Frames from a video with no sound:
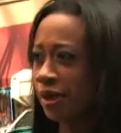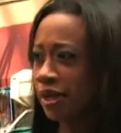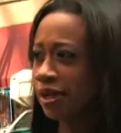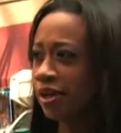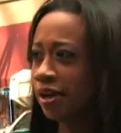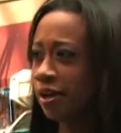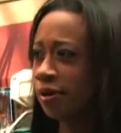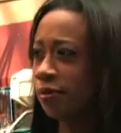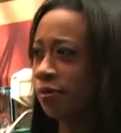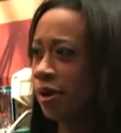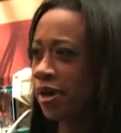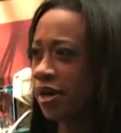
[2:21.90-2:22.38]

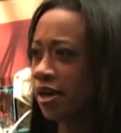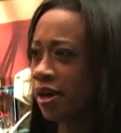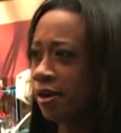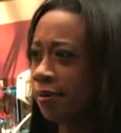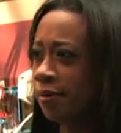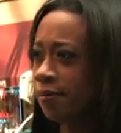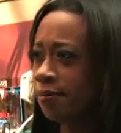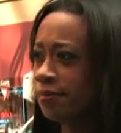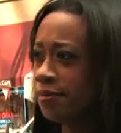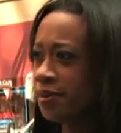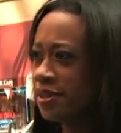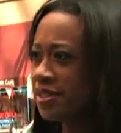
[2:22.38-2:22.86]
went up?
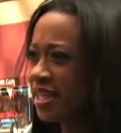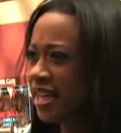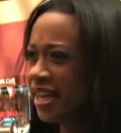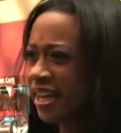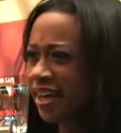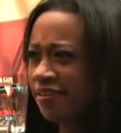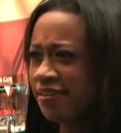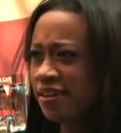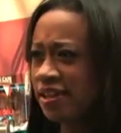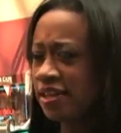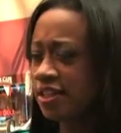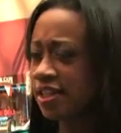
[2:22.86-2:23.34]
Does that
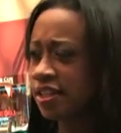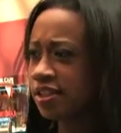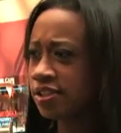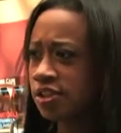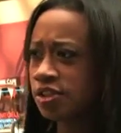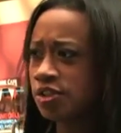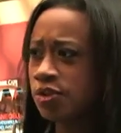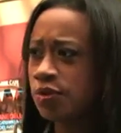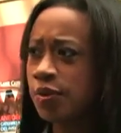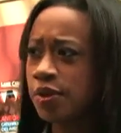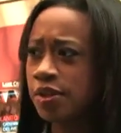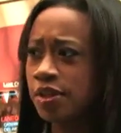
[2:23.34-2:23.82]
have anything
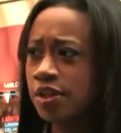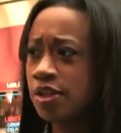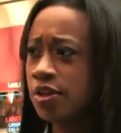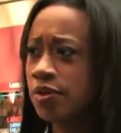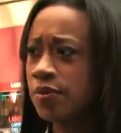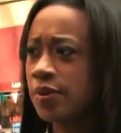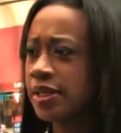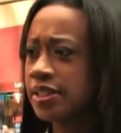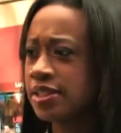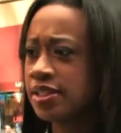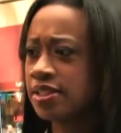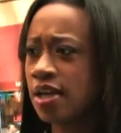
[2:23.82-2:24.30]
to do with
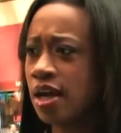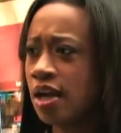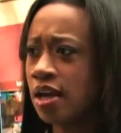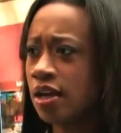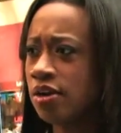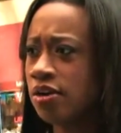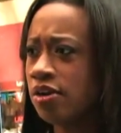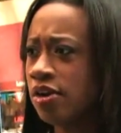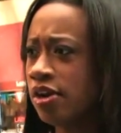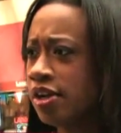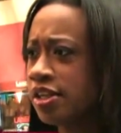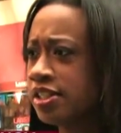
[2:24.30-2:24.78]
the US
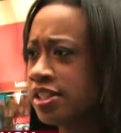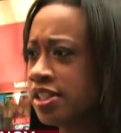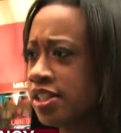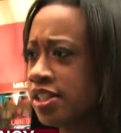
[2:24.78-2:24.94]
dollar, or is